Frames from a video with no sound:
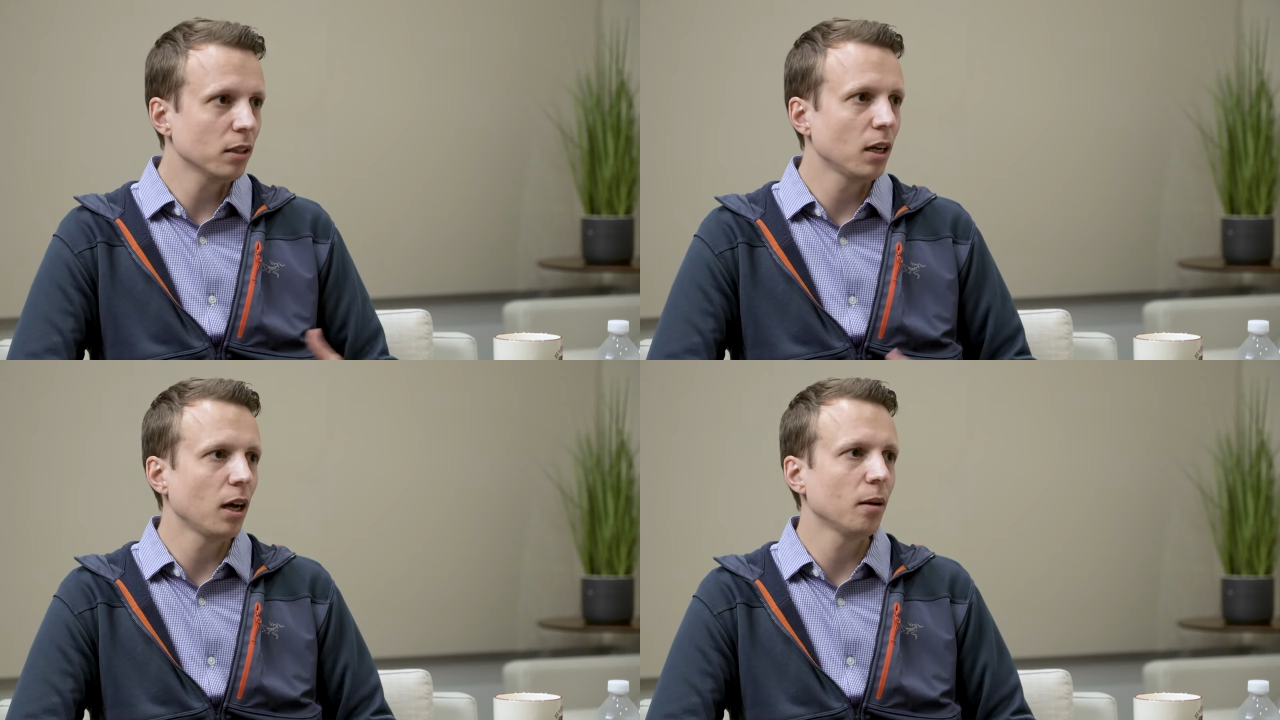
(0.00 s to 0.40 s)

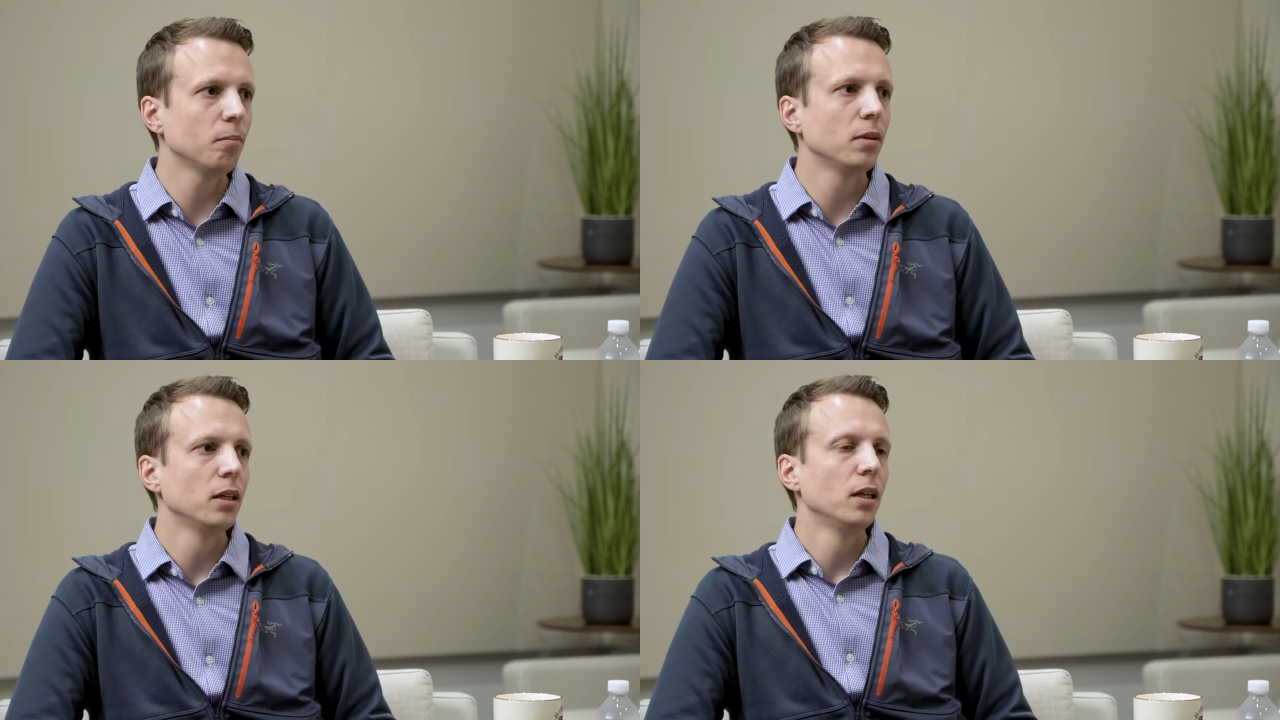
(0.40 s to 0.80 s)
Um,
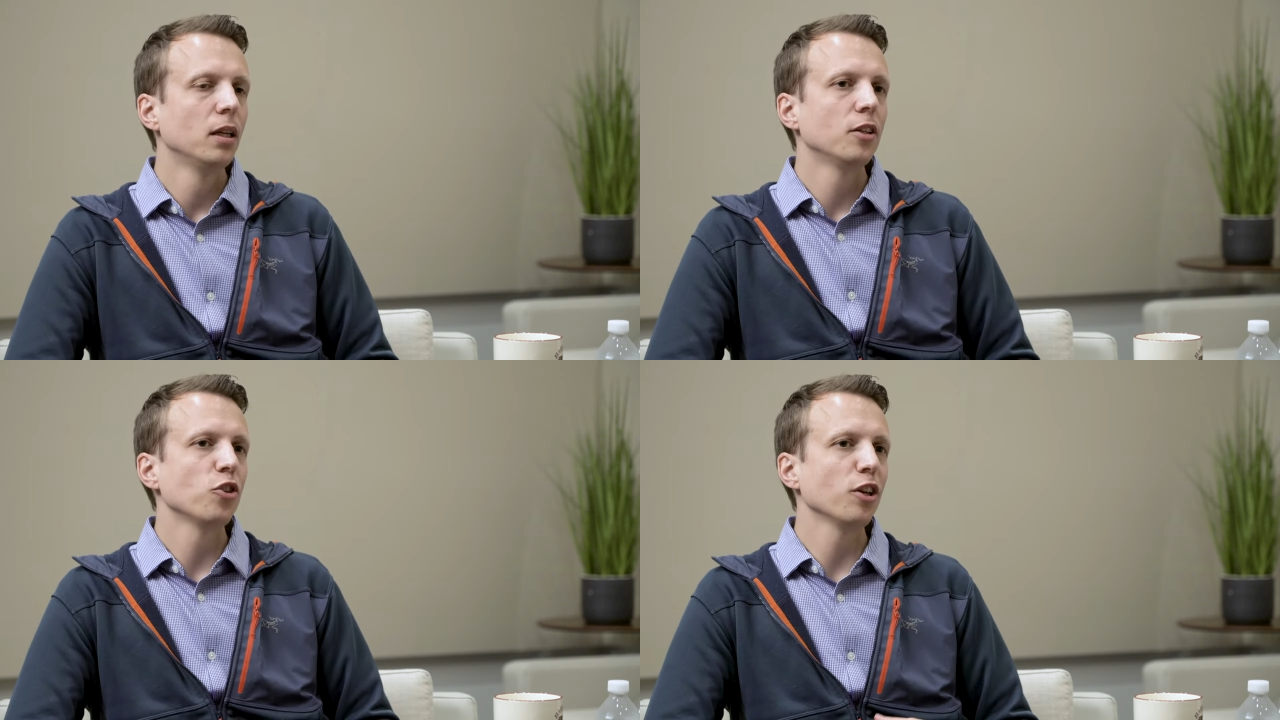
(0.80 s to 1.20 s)
mm-hmm
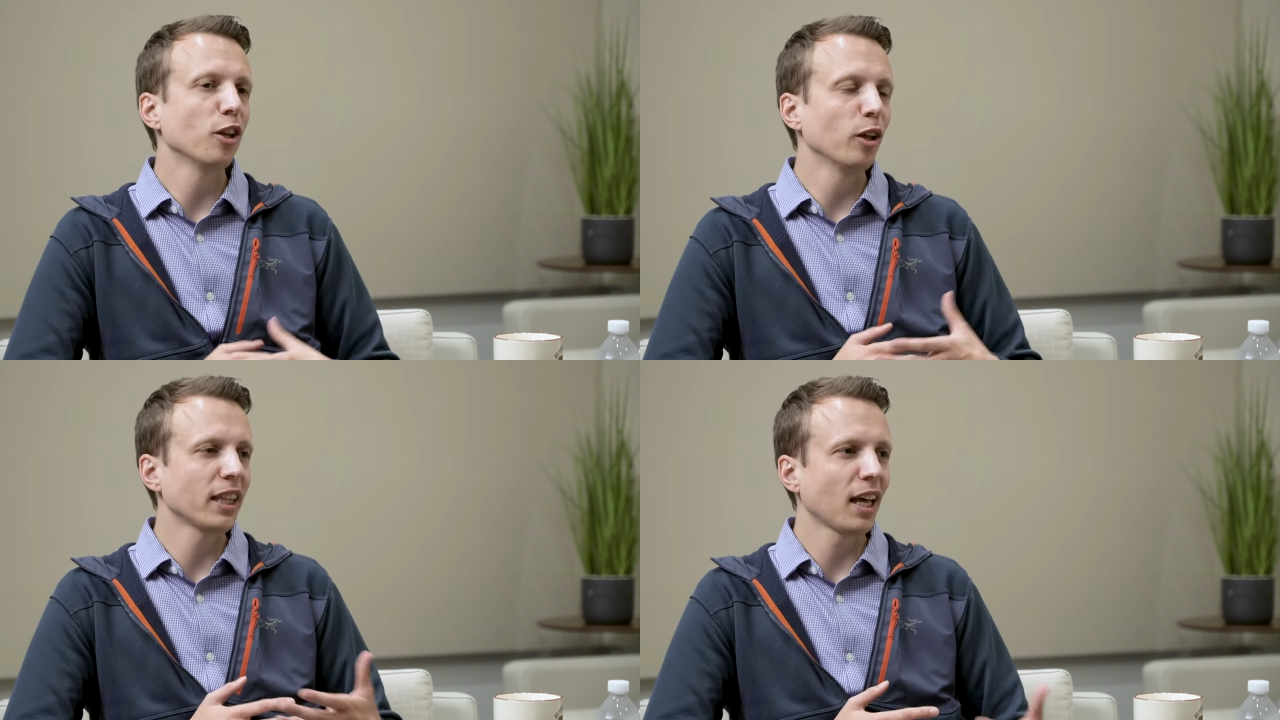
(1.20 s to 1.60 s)
so you
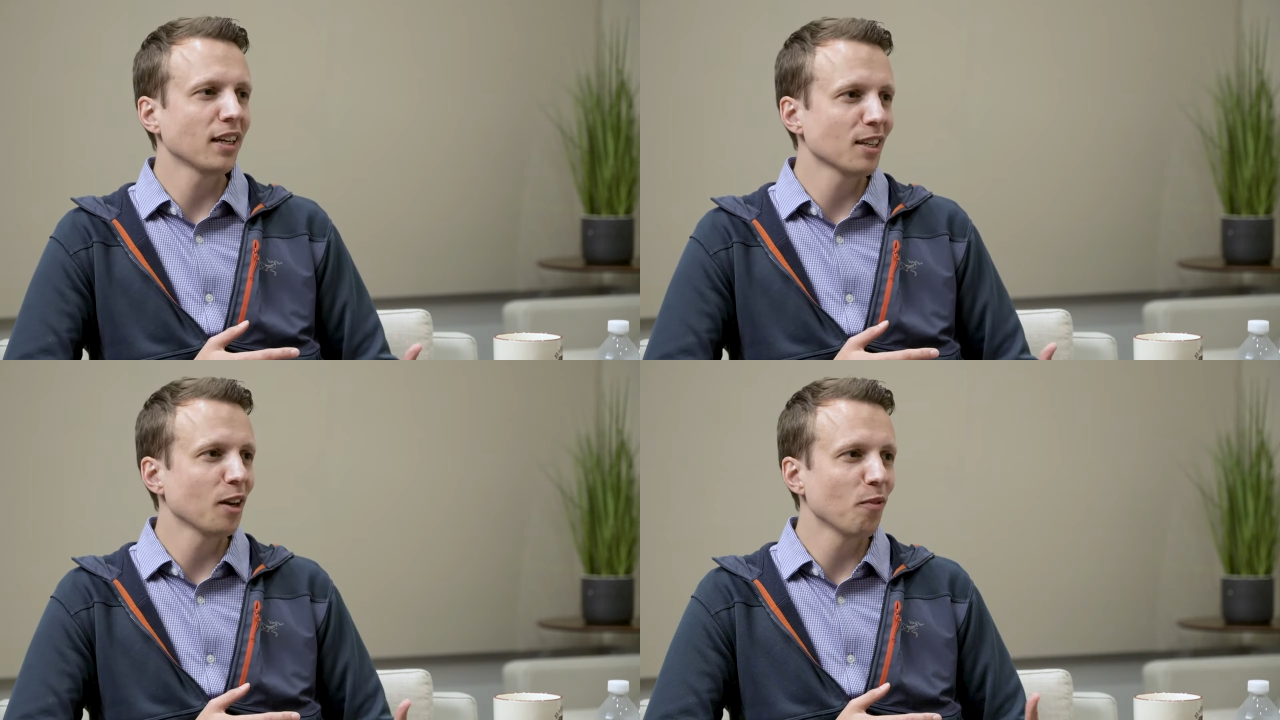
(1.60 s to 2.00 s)
can look at that
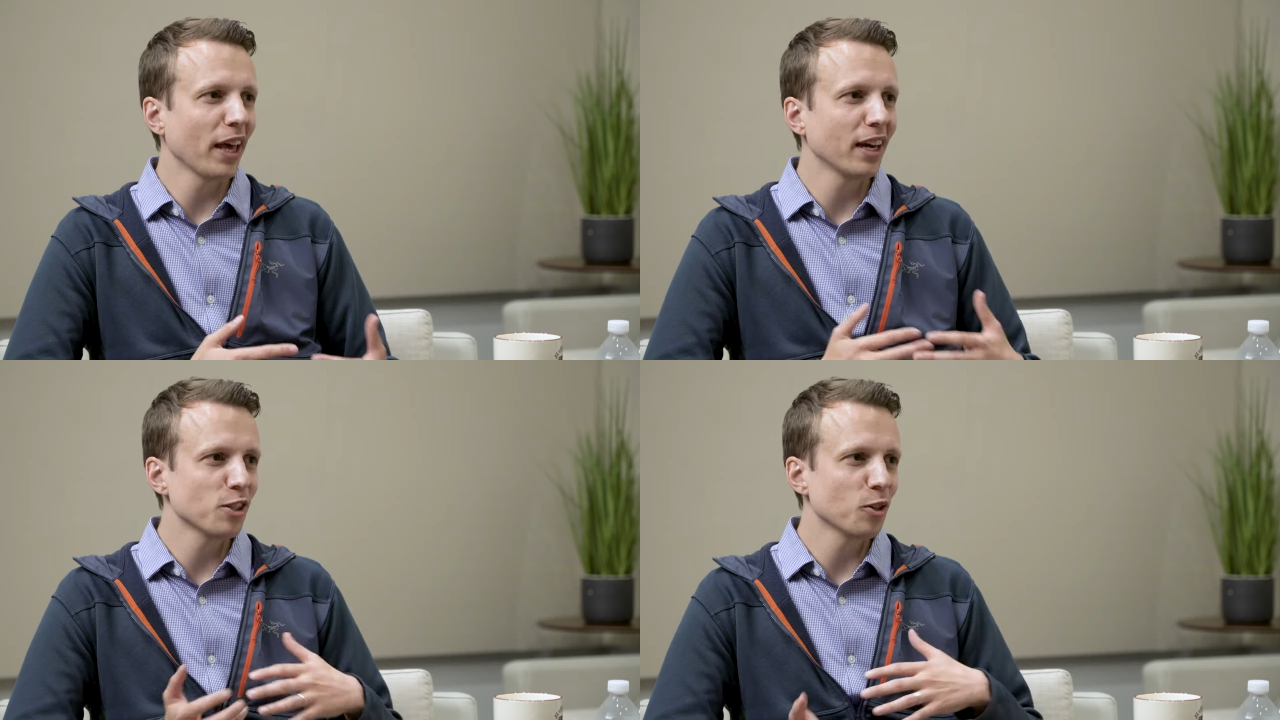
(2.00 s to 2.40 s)
as an
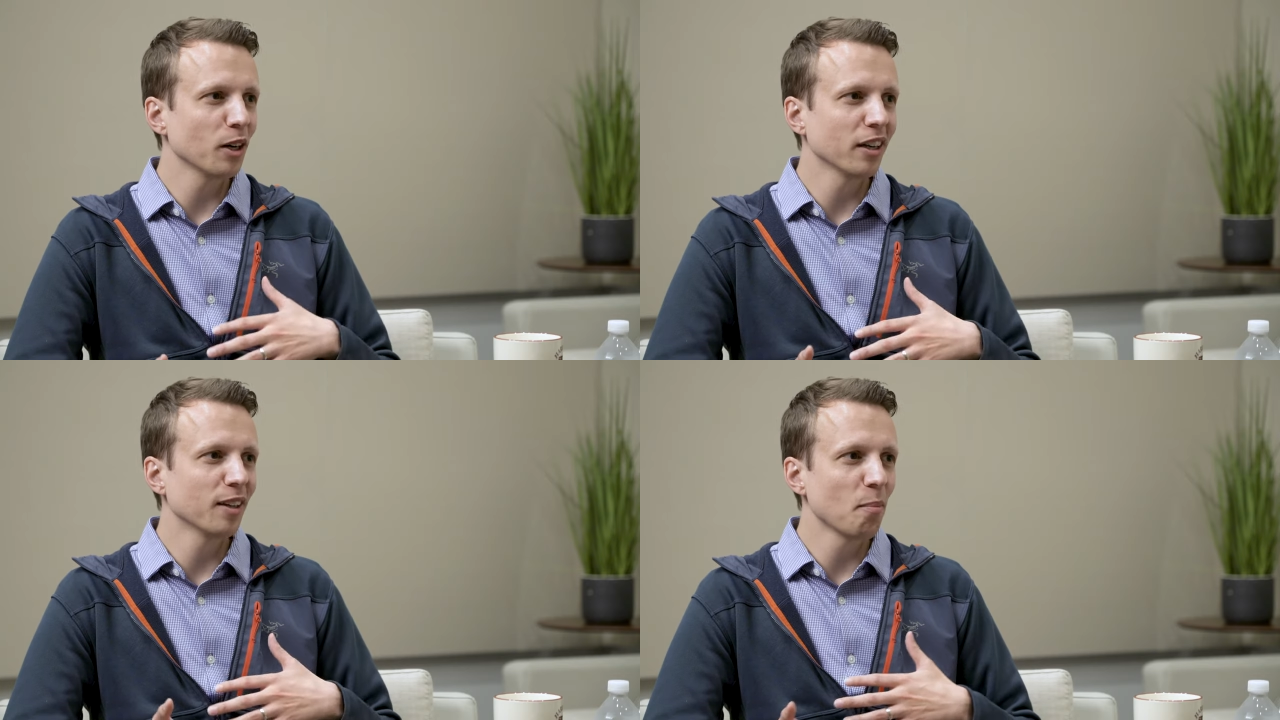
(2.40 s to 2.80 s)
advantage
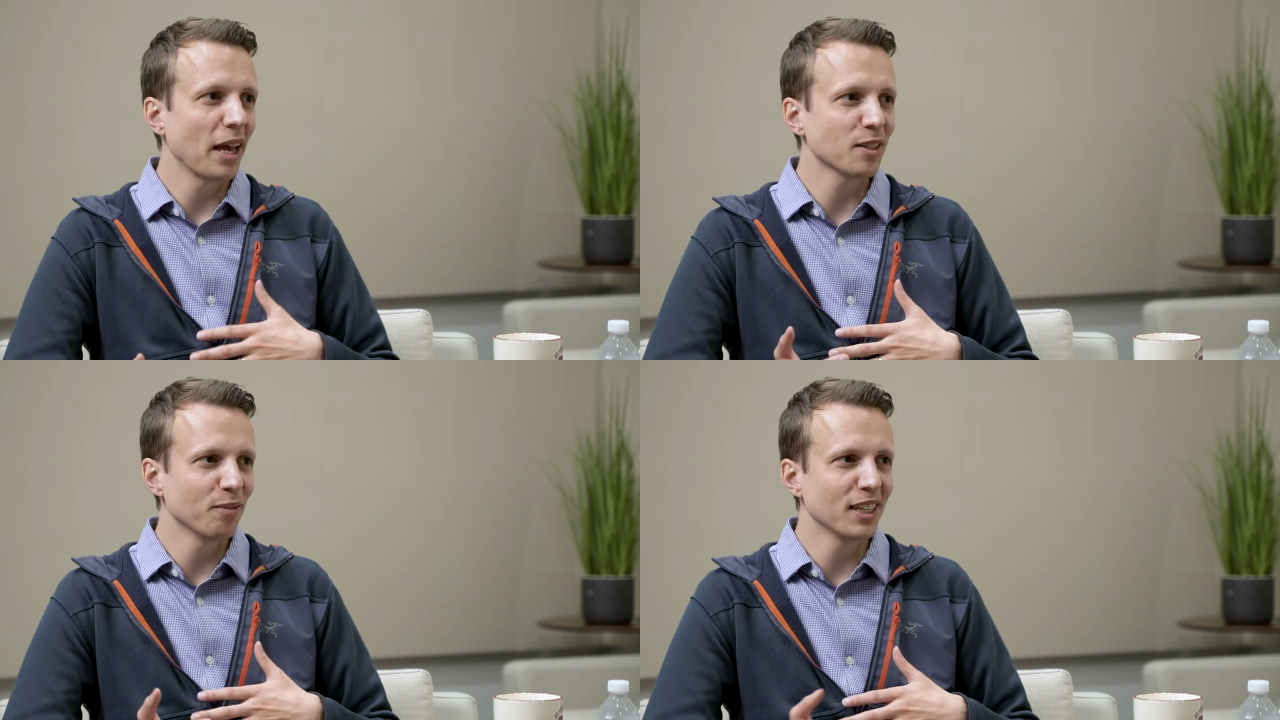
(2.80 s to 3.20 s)
or a
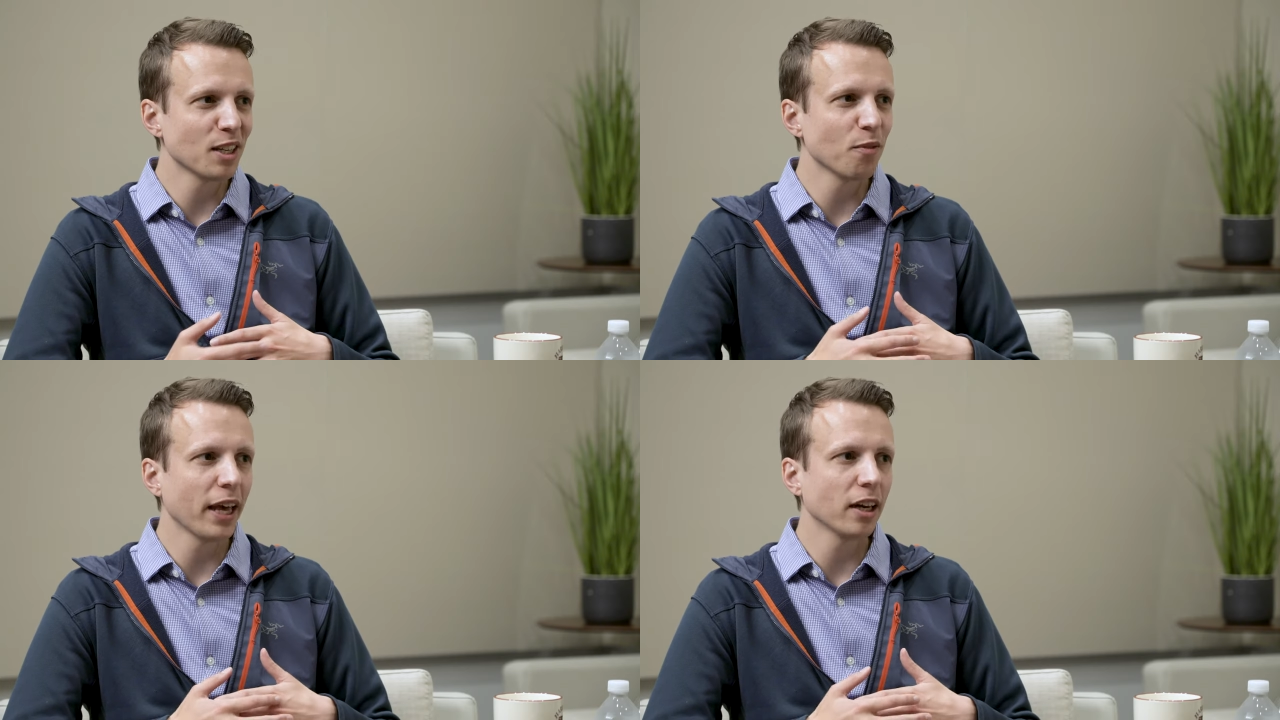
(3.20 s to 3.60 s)
massive
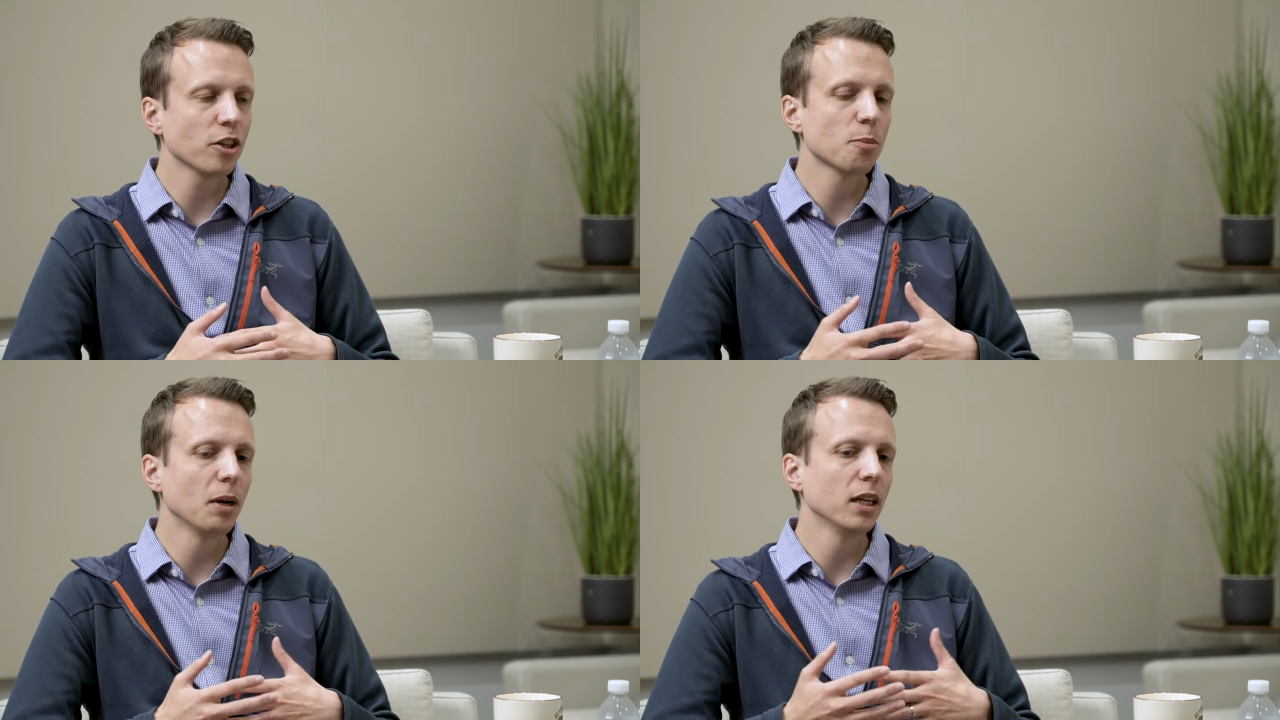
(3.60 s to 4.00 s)

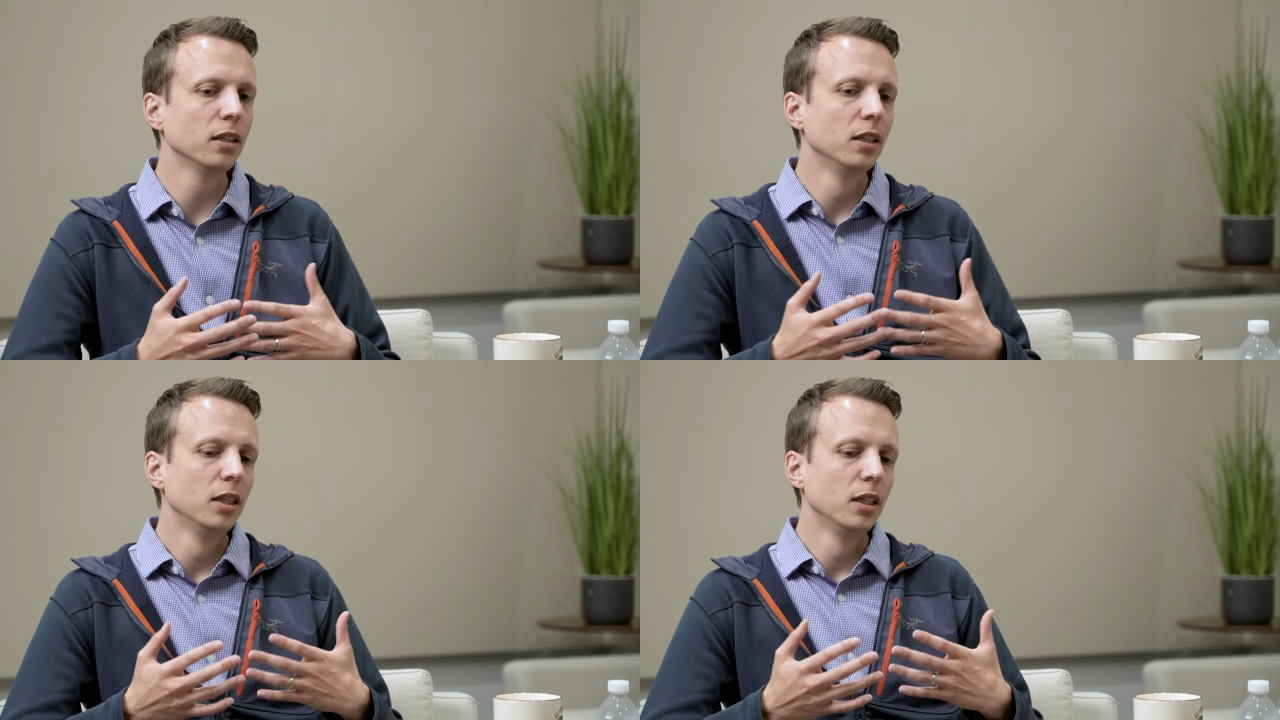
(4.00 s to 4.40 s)
disadvantage. But